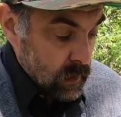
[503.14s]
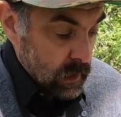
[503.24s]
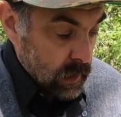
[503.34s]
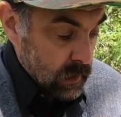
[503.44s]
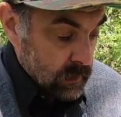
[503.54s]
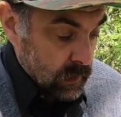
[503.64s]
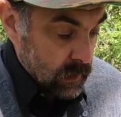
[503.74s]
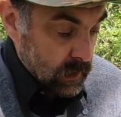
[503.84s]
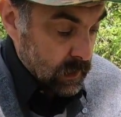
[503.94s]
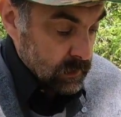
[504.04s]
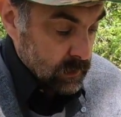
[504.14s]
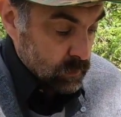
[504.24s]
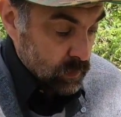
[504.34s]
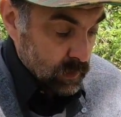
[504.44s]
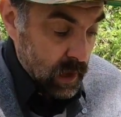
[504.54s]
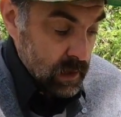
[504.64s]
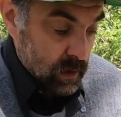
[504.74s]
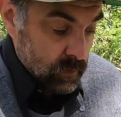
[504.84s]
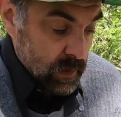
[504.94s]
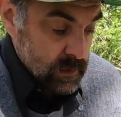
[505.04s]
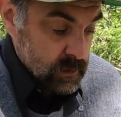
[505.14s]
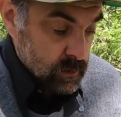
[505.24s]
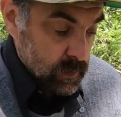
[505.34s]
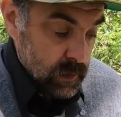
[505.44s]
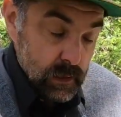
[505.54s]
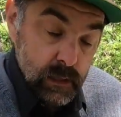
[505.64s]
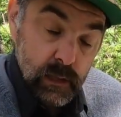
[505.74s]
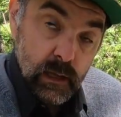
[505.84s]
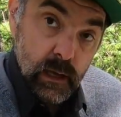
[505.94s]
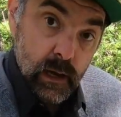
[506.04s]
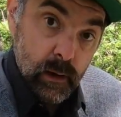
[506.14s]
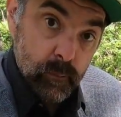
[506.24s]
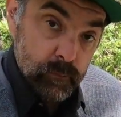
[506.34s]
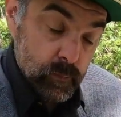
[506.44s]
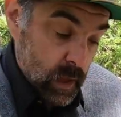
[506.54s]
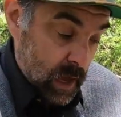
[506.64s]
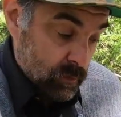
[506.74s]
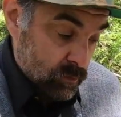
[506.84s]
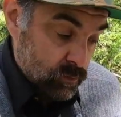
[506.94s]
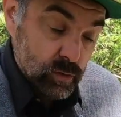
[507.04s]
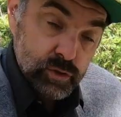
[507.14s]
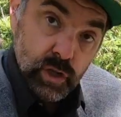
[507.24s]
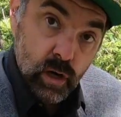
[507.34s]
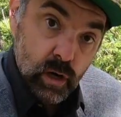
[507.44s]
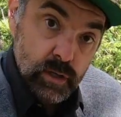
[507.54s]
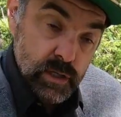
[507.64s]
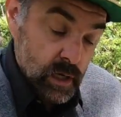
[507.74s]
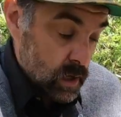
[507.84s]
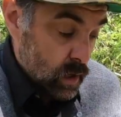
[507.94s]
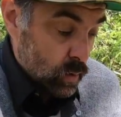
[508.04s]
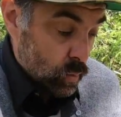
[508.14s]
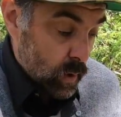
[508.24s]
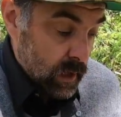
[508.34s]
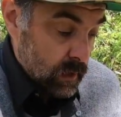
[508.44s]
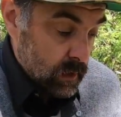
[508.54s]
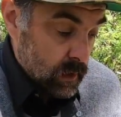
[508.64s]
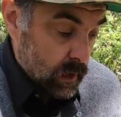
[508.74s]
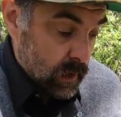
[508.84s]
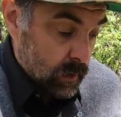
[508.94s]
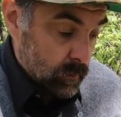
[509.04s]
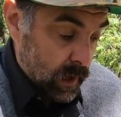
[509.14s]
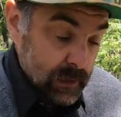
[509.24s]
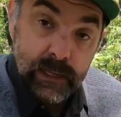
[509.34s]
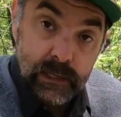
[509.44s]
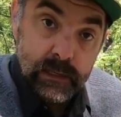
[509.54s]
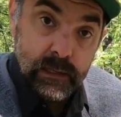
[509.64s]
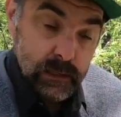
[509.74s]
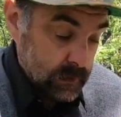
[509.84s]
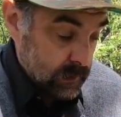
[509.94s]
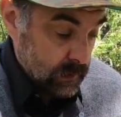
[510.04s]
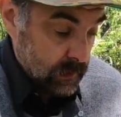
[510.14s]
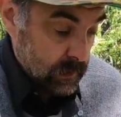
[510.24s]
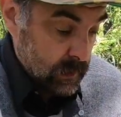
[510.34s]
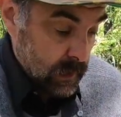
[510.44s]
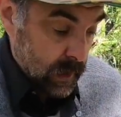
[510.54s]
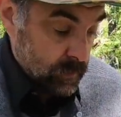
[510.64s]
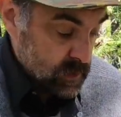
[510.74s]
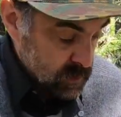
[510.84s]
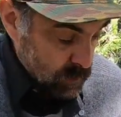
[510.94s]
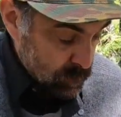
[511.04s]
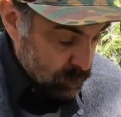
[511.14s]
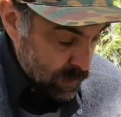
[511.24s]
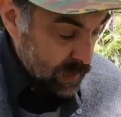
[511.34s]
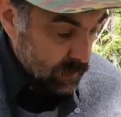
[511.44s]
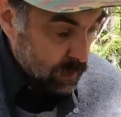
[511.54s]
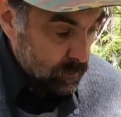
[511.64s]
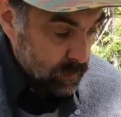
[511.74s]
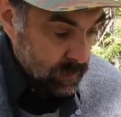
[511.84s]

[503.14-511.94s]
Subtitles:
and I can rely on this to be have a full charge when I need it. And this is my backup